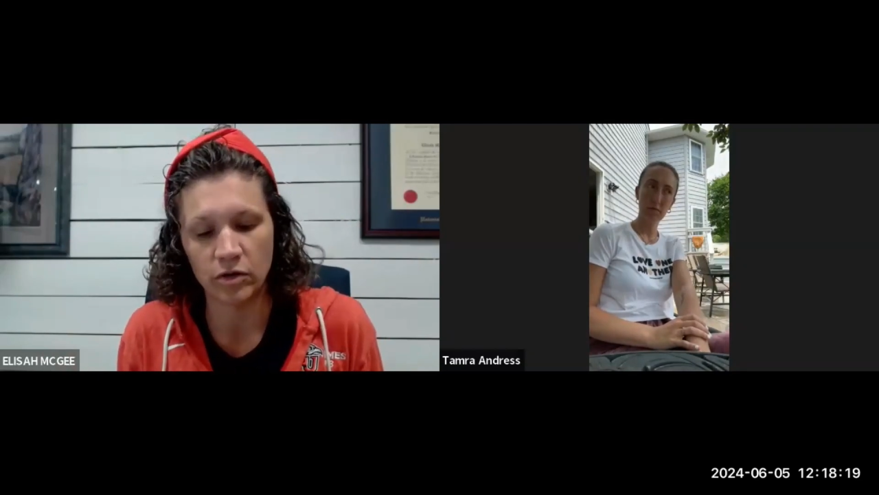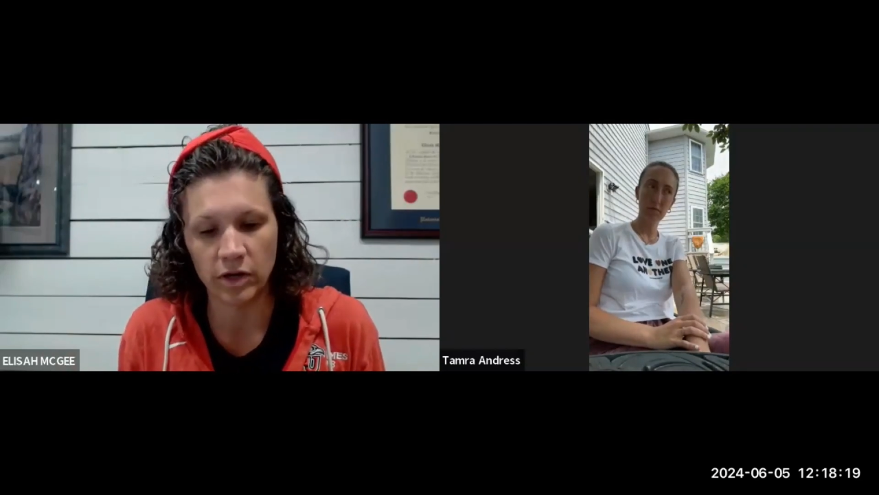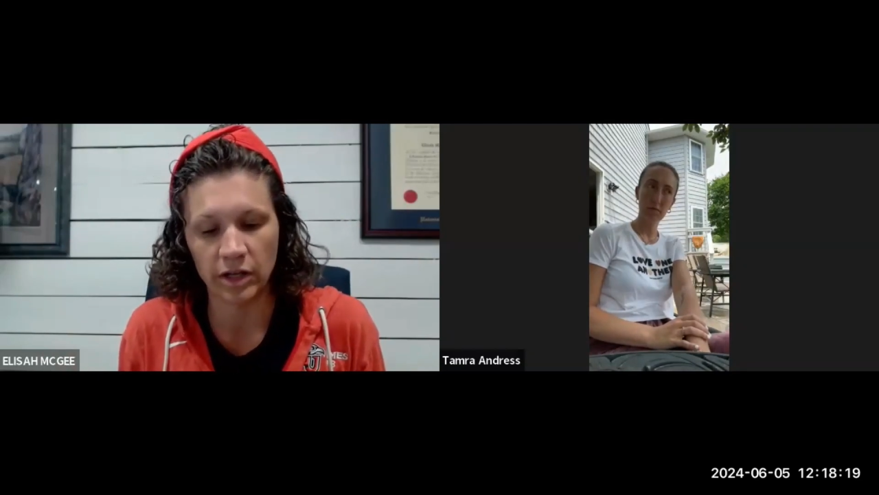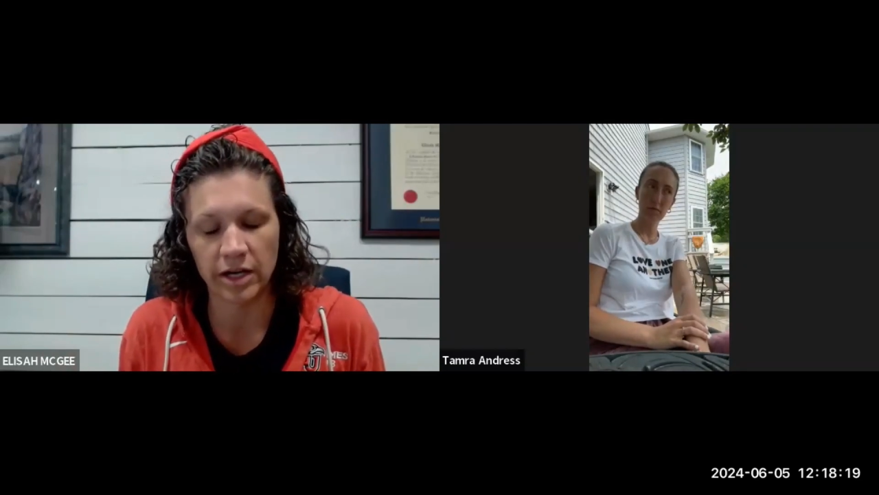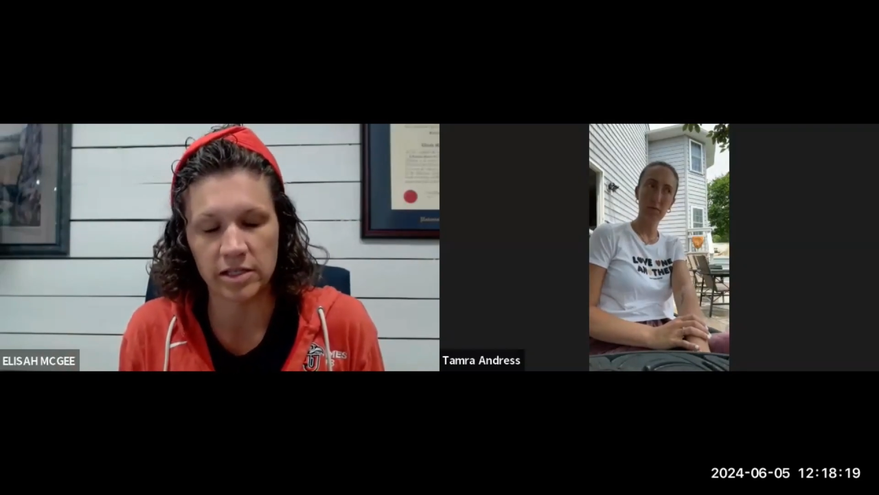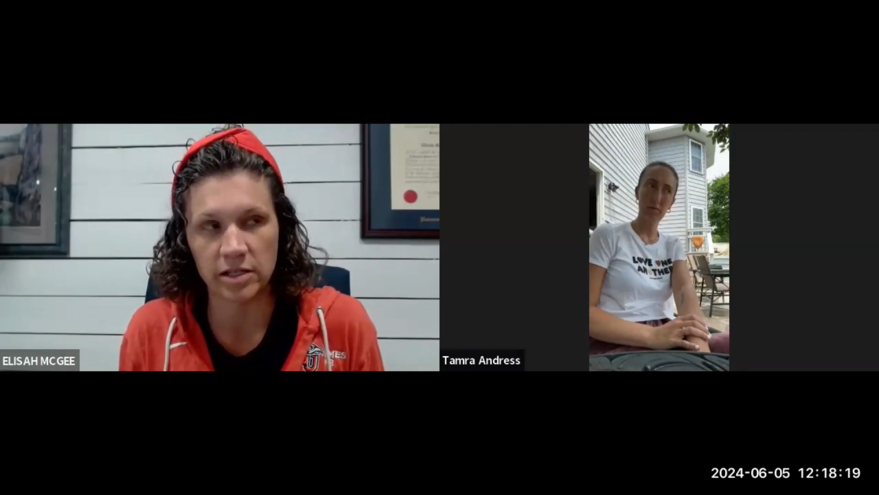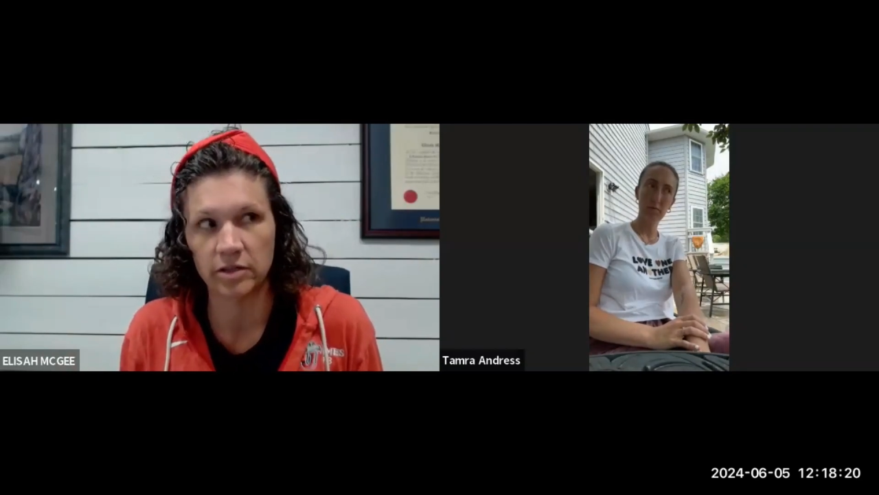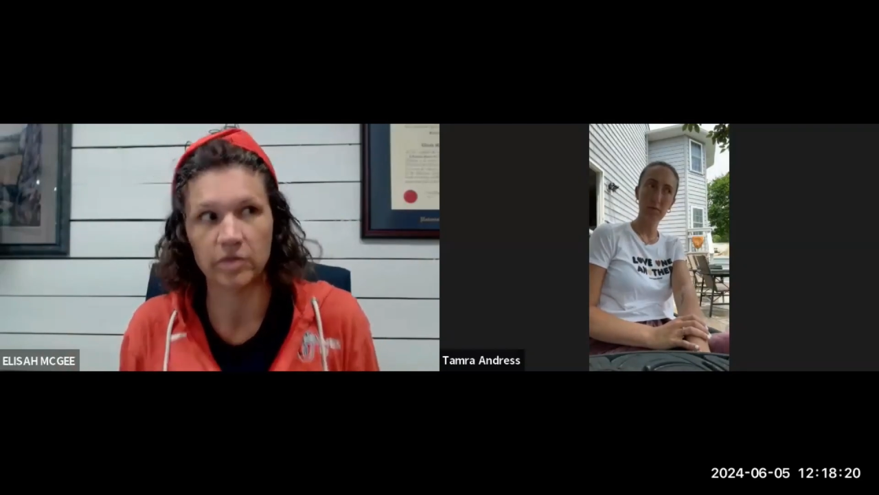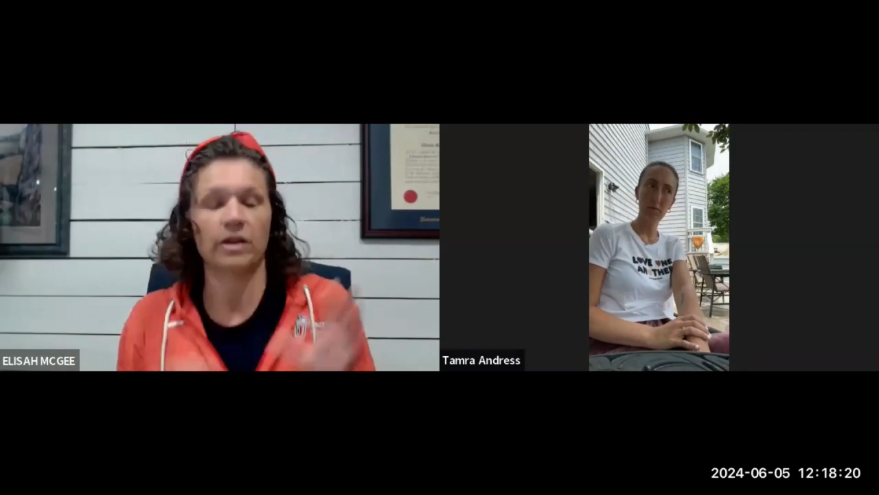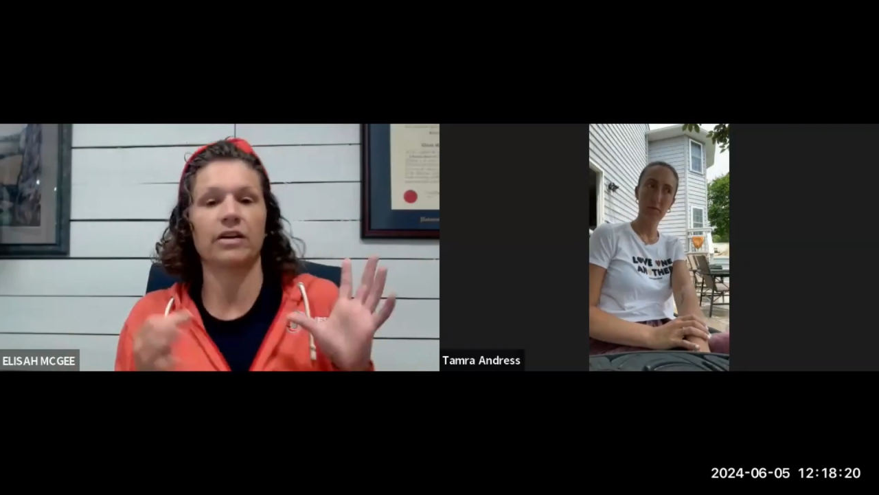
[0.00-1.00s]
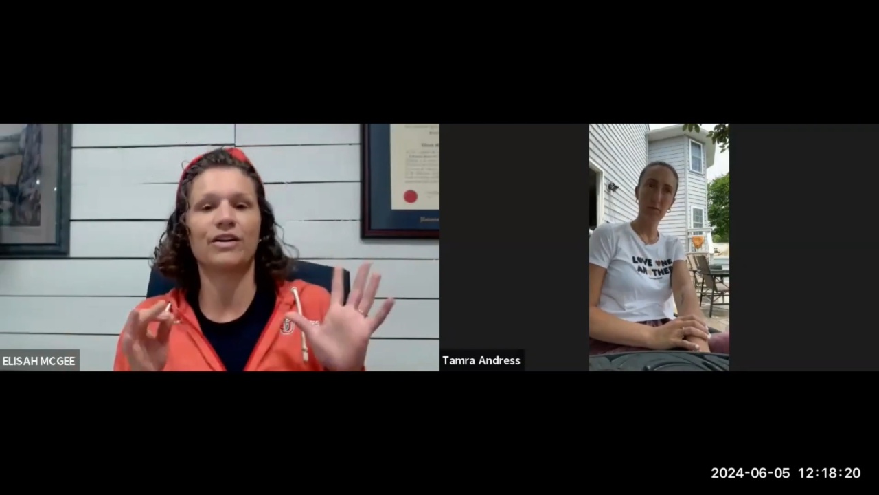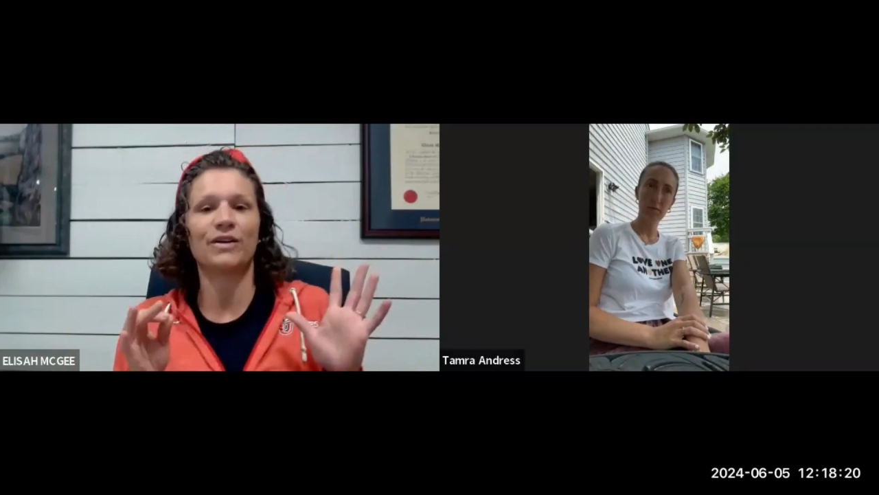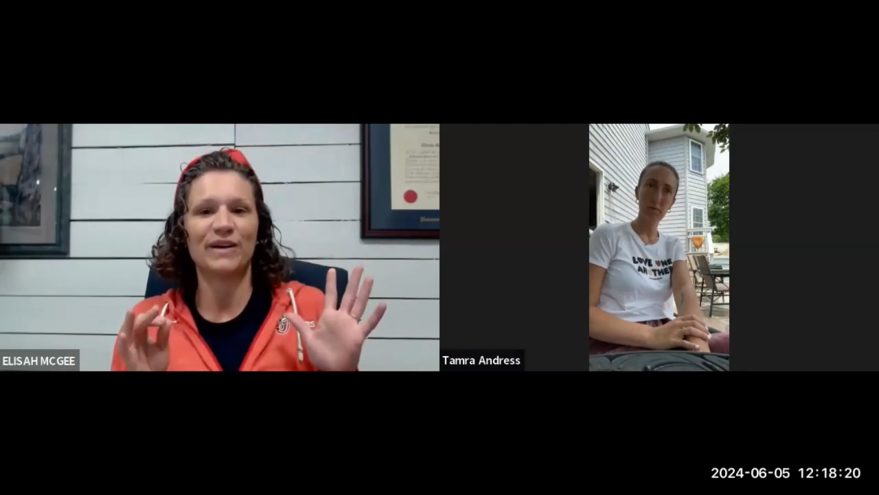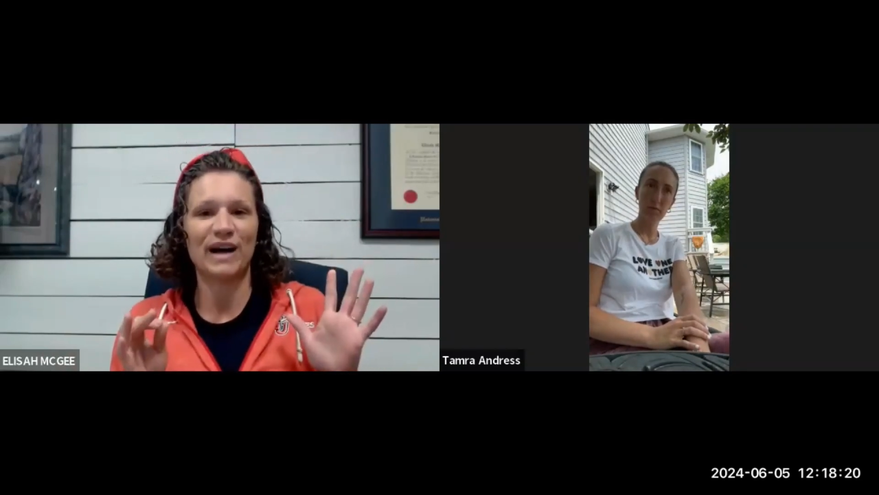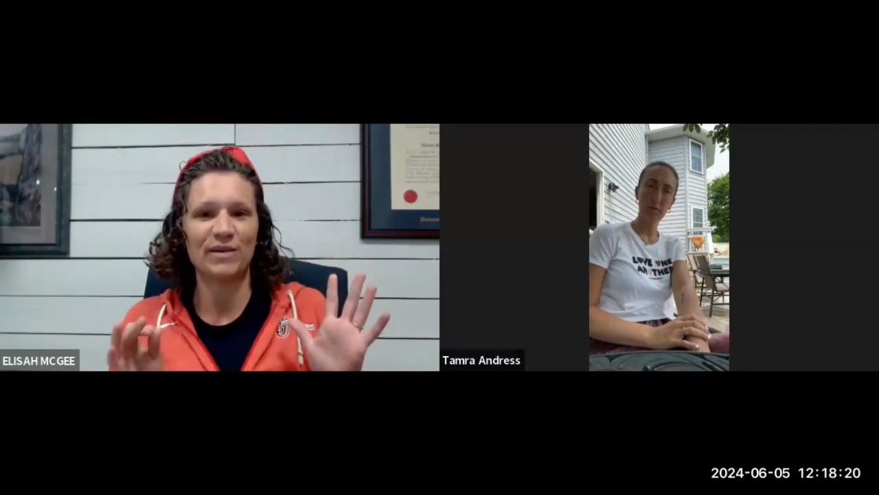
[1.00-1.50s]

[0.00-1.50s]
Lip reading: you realize you're like, oh,